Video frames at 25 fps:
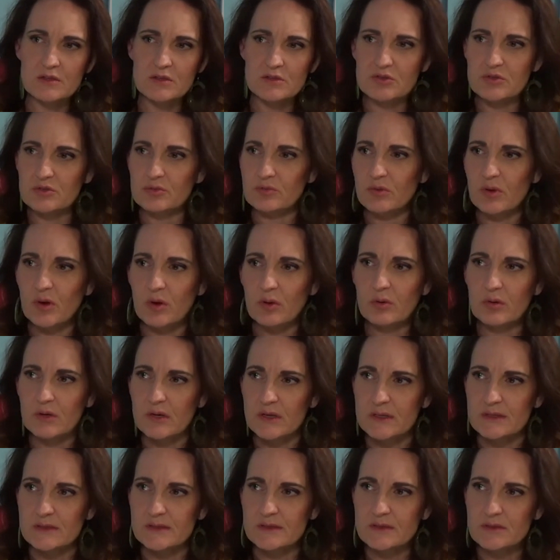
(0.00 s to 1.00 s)
did you
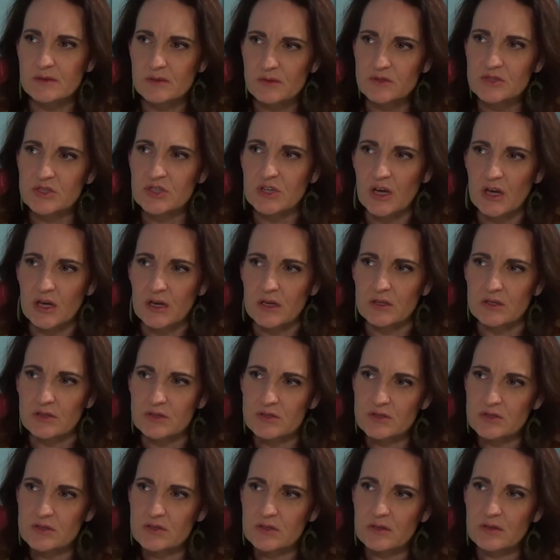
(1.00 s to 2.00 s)
notice
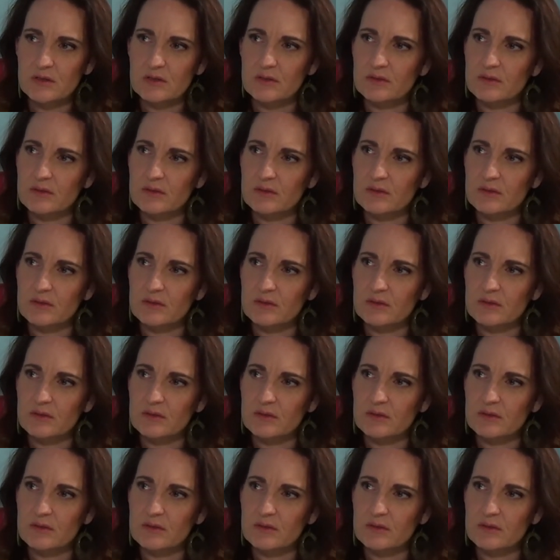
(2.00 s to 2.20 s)
changed?